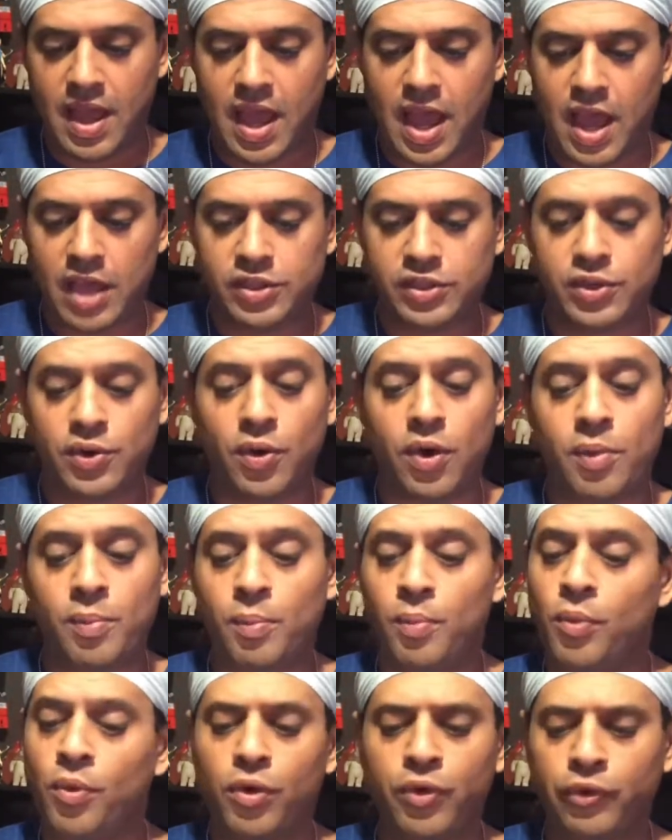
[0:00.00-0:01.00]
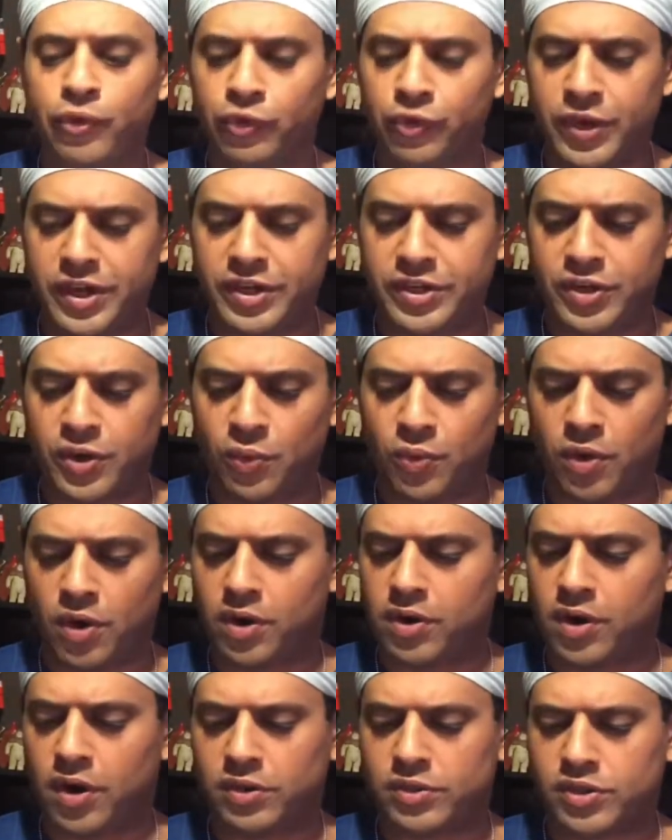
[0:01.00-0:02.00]
as you are more free to
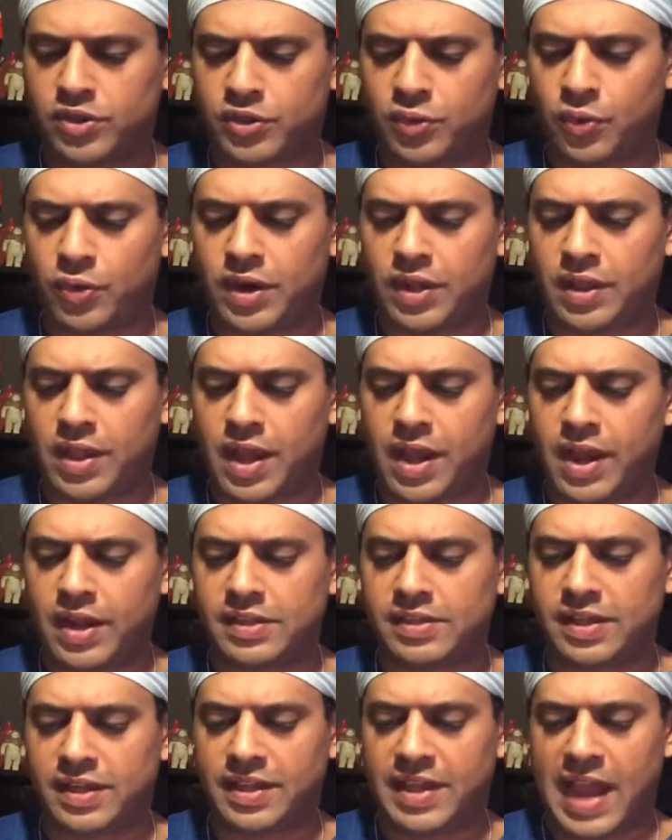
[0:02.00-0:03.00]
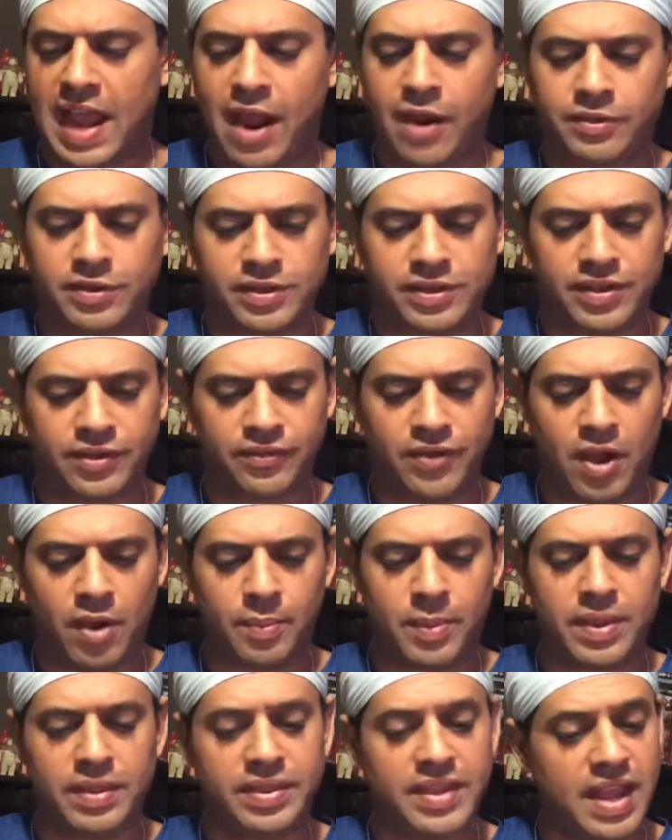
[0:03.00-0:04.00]
work on storylines and character
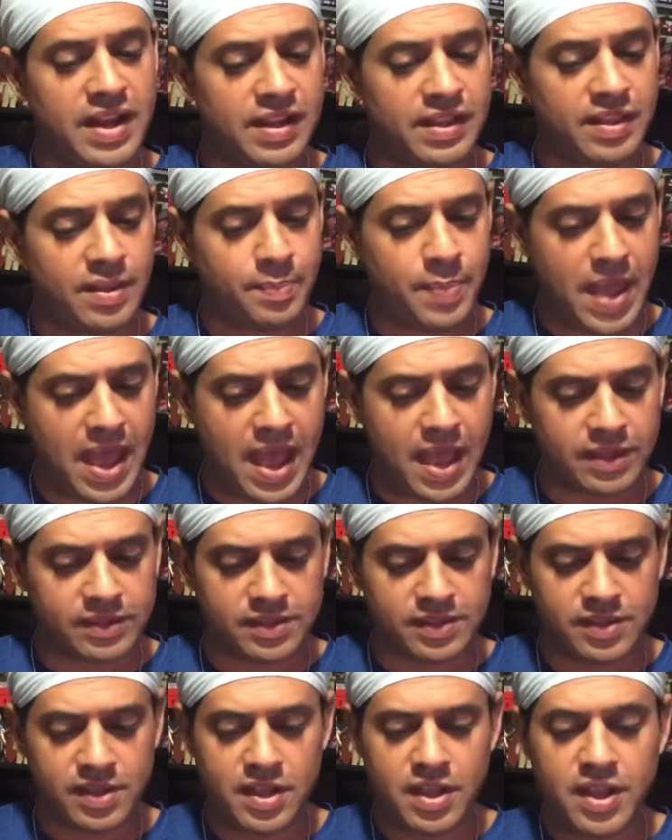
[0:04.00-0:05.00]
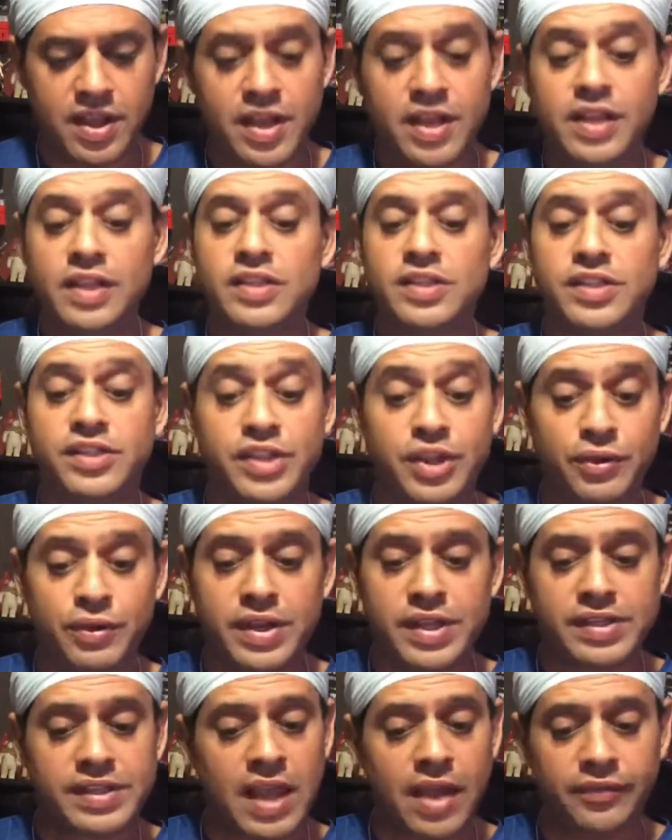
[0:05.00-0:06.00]
development than in the past.
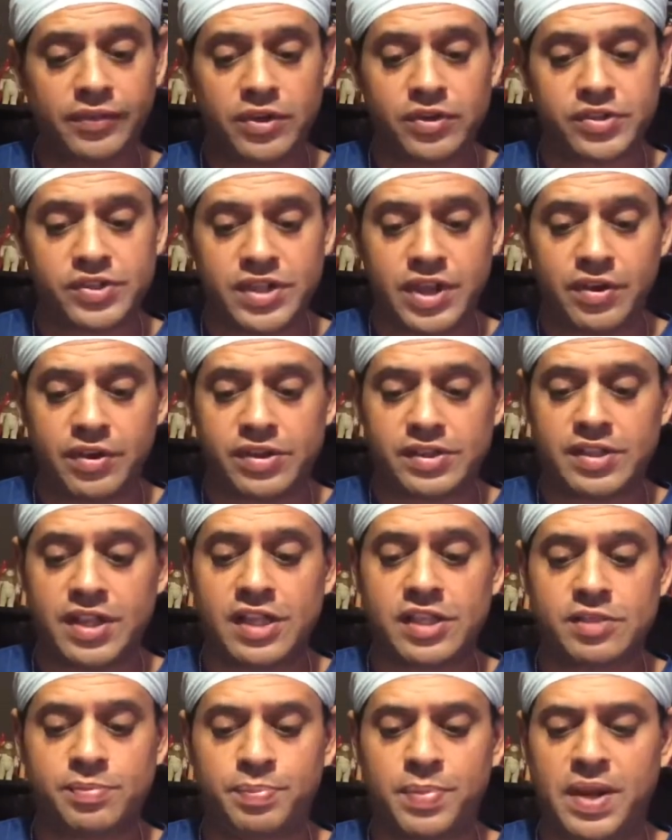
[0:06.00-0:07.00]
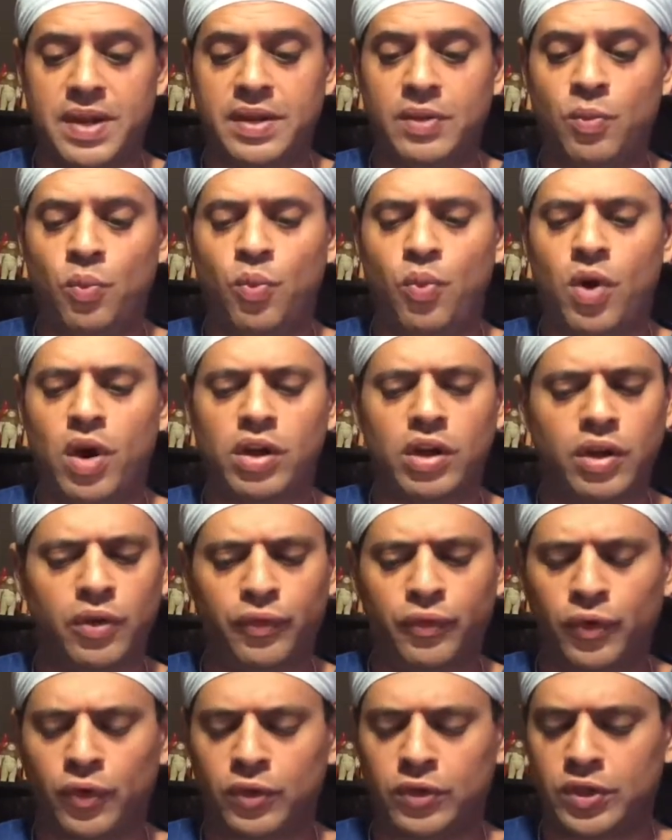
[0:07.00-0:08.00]
Series after series, it's been
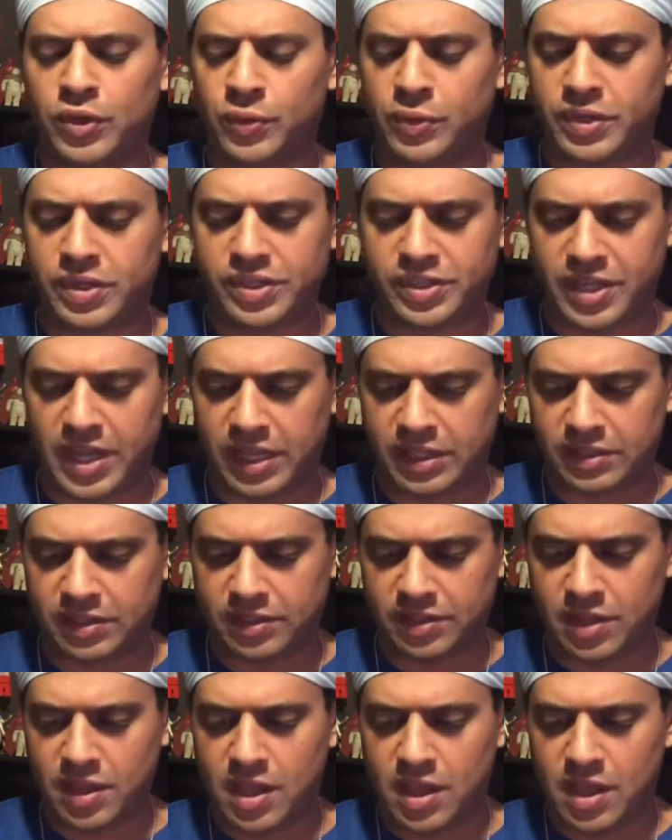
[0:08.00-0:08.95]
wonderful to ingest.